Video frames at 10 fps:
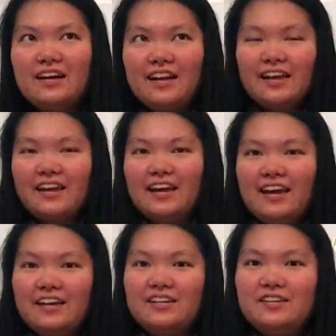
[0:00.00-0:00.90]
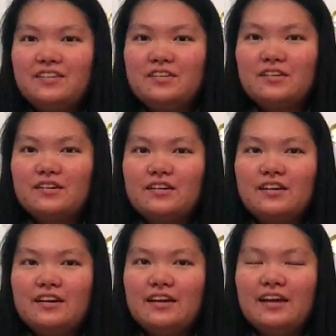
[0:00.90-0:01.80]
like candy
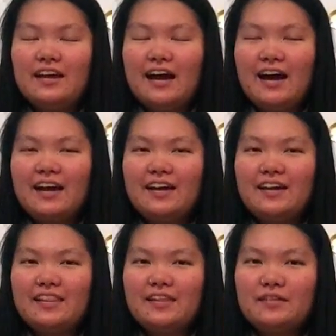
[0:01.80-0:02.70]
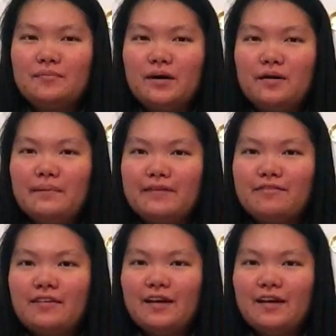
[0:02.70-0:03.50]
store at this mall my